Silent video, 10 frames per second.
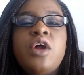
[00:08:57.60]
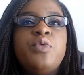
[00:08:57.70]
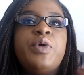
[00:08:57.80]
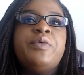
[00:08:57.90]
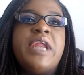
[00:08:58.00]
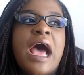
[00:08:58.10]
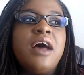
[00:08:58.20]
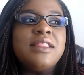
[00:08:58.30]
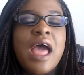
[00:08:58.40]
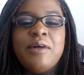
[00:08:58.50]
went
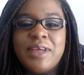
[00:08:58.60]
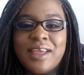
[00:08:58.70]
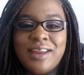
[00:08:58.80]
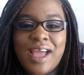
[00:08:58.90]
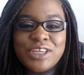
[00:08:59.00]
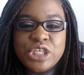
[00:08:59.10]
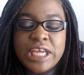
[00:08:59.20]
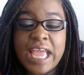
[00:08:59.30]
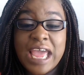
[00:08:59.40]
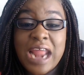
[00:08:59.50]
out that weekend
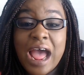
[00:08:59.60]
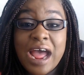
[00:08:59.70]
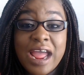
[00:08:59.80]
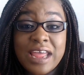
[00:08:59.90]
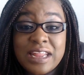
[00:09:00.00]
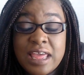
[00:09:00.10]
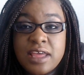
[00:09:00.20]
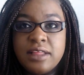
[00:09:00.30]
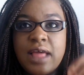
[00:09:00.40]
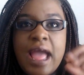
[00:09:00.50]
actually. And I
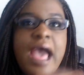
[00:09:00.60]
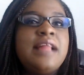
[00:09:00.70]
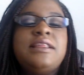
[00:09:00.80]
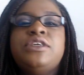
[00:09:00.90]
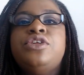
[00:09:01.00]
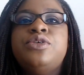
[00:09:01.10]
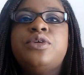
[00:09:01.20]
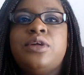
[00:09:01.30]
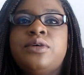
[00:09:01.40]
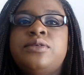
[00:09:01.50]
had these new
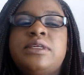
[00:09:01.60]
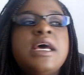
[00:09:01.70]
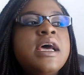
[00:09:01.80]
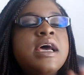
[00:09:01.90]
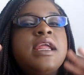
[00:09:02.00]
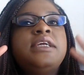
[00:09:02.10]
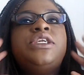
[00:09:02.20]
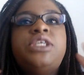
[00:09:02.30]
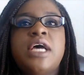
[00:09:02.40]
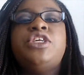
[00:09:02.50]
clothes and I
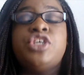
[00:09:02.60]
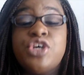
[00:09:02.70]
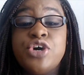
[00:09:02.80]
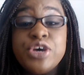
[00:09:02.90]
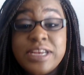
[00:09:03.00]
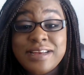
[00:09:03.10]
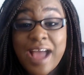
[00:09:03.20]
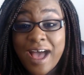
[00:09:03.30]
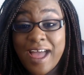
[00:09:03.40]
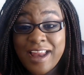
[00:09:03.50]
just could
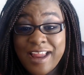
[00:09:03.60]
not,